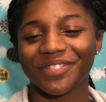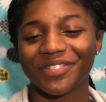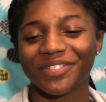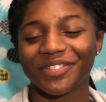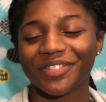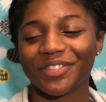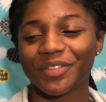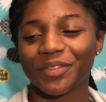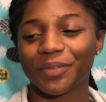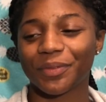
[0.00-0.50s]

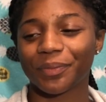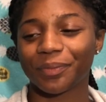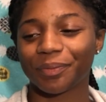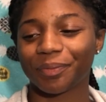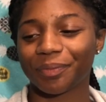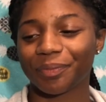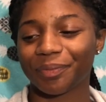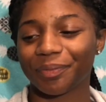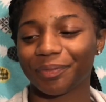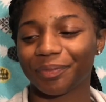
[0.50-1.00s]

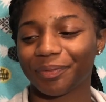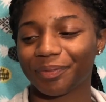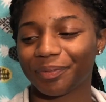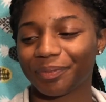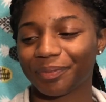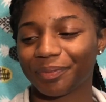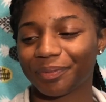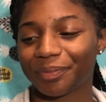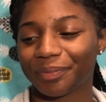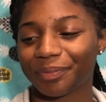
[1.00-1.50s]

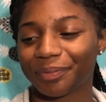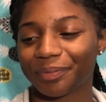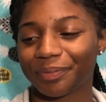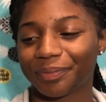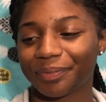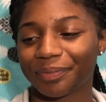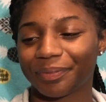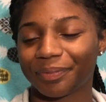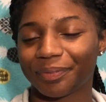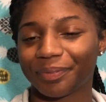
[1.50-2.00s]

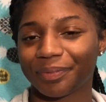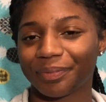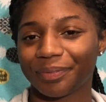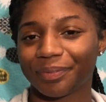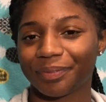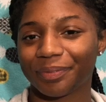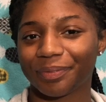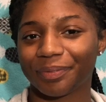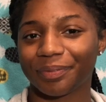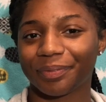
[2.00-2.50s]

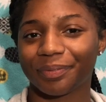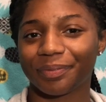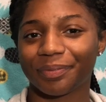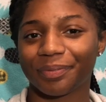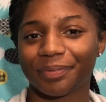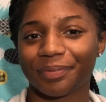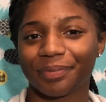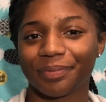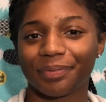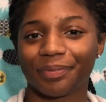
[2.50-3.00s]

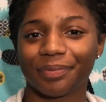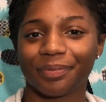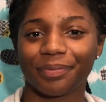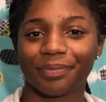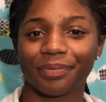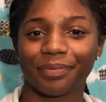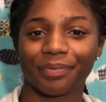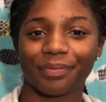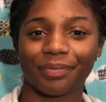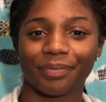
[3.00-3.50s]

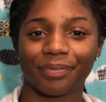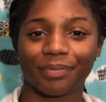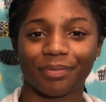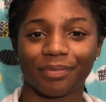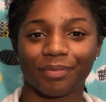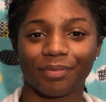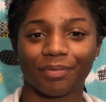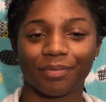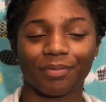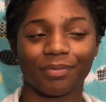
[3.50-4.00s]

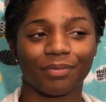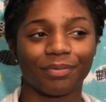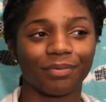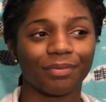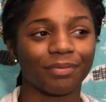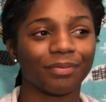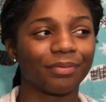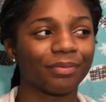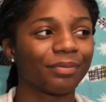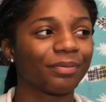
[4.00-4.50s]

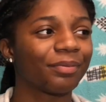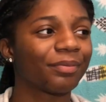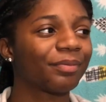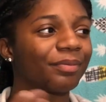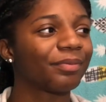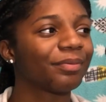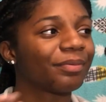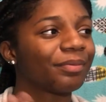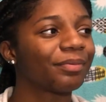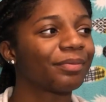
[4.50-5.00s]

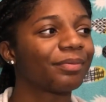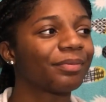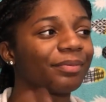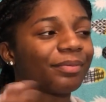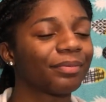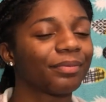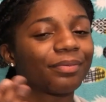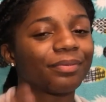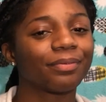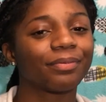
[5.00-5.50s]

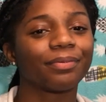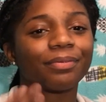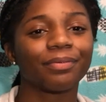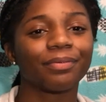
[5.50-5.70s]
This person isn't speaking.